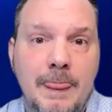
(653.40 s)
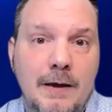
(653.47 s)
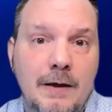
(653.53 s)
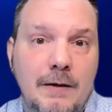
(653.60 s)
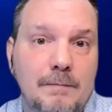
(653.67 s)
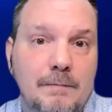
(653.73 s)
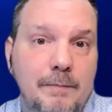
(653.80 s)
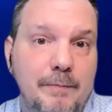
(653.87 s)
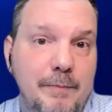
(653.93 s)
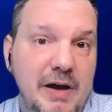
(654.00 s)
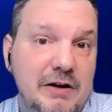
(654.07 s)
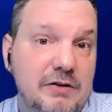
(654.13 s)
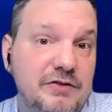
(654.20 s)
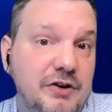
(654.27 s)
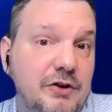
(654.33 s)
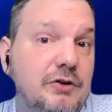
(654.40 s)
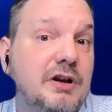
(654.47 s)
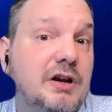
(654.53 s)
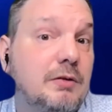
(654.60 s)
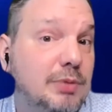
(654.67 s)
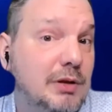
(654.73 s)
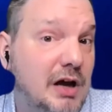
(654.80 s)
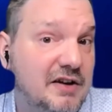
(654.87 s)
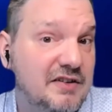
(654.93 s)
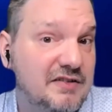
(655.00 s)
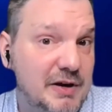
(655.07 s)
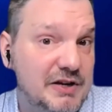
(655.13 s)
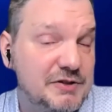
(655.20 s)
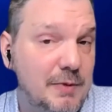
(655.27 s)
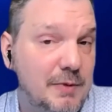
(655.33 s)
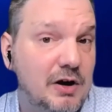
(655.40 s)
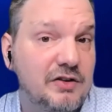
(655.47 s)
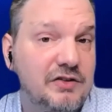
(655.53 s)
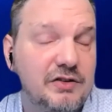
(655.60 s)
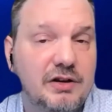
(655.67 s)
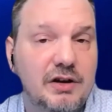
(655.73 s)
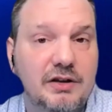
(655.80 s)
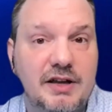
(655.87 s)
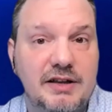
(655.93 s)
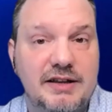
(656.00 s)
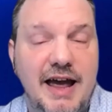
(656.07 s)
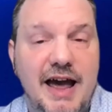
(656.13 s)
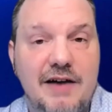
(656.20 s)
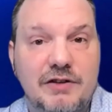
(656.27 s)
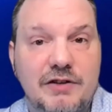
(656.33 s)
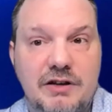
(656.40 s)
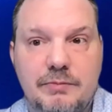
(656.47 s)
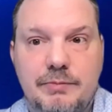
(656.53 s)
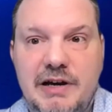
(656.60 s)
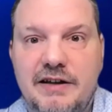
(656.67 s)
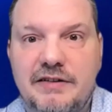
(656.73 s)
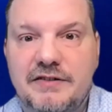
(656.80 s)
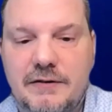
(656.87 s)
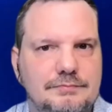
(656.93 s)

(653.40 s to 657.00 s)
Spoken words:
better security compliance benchmarks that they haven't in the past.